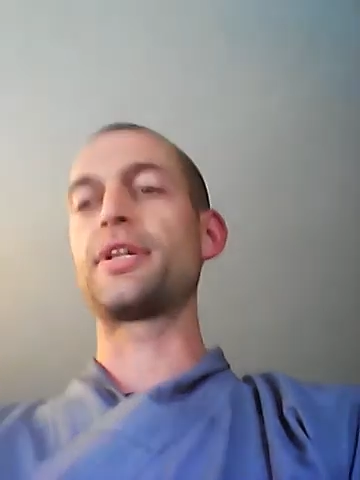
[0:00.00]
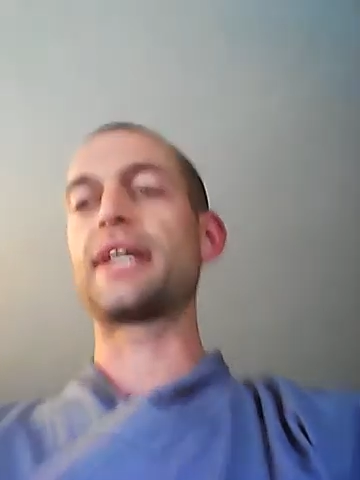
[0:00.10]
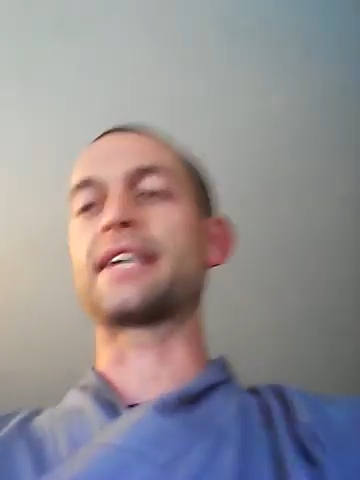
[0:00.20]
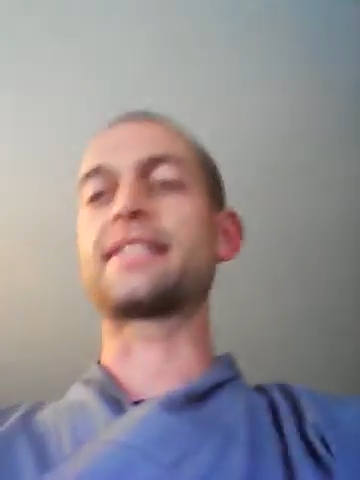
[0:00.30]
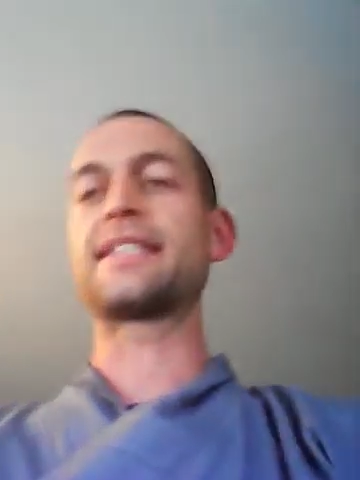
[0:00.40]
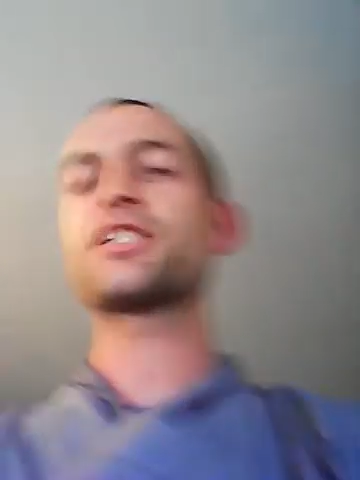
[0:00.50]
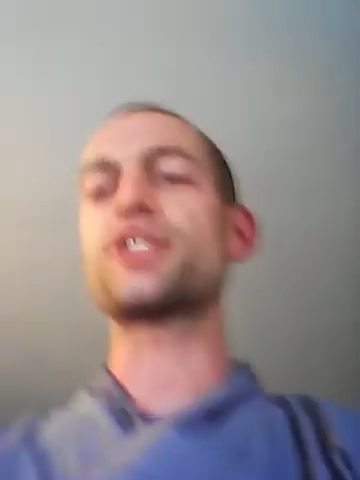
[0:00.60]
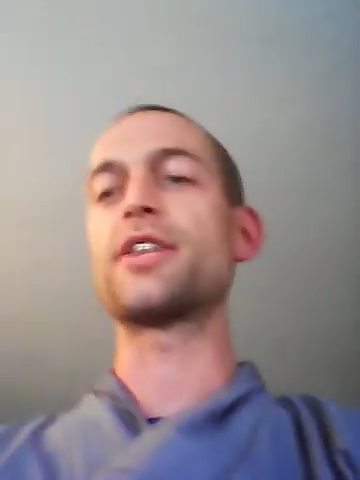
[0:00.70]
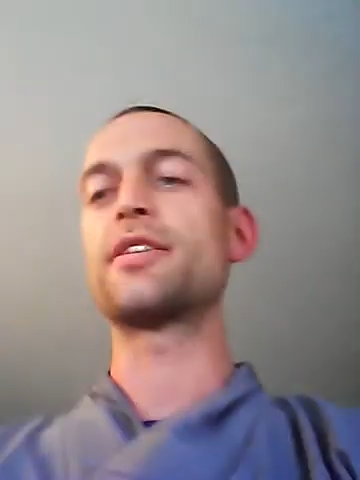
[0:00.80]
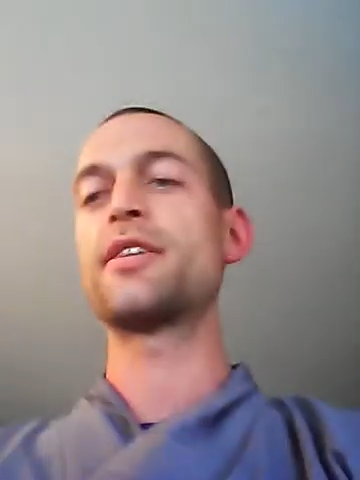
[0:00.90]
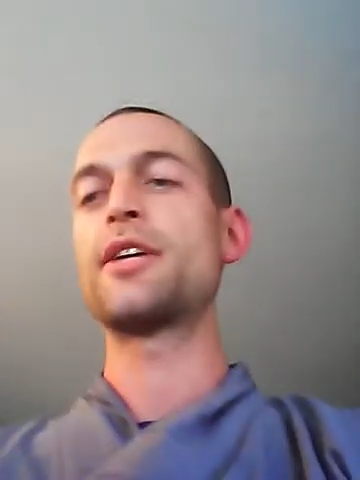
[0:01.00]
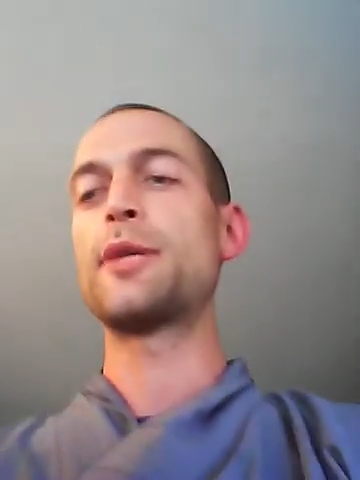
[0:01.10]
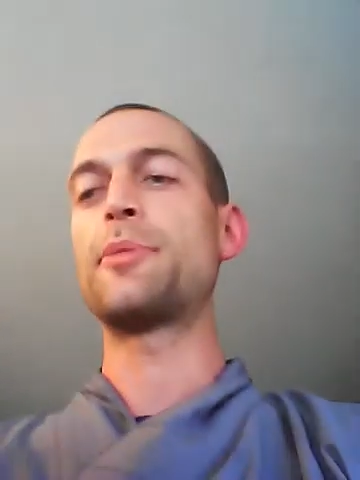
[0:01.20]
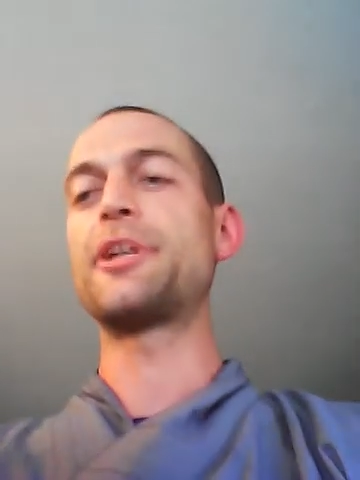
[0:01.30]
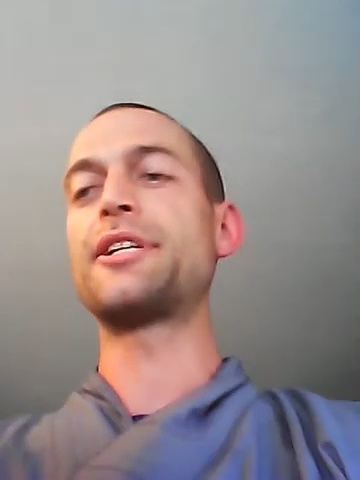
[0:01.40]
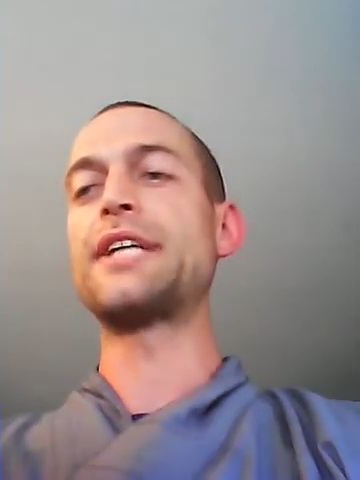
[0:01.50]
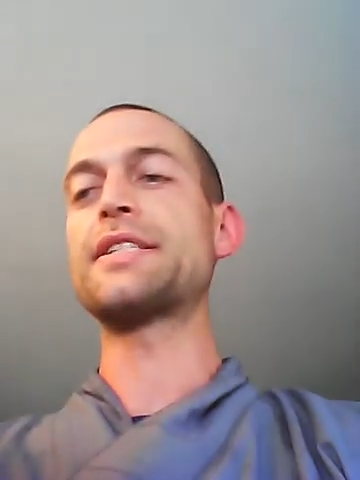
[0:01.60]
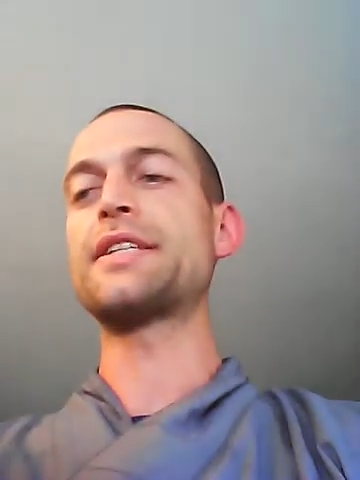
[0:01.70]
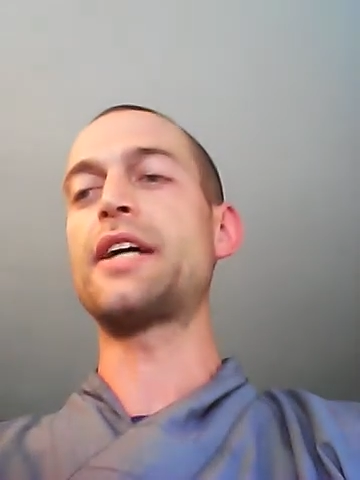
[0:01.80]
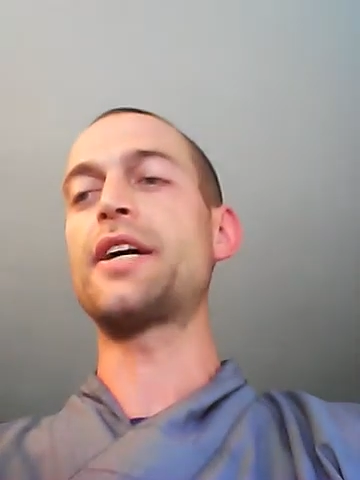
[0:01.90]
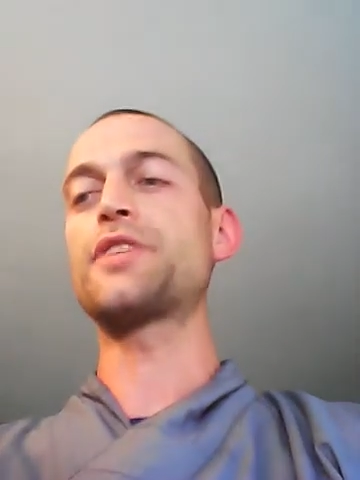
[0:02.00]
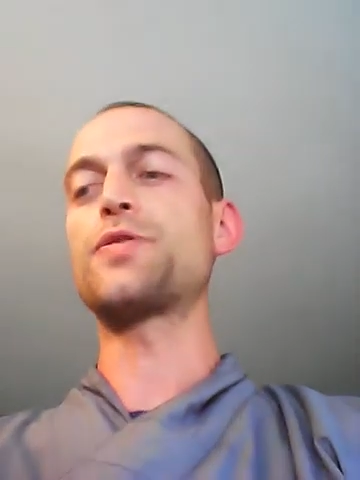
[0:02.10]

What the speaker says: extinction, but does not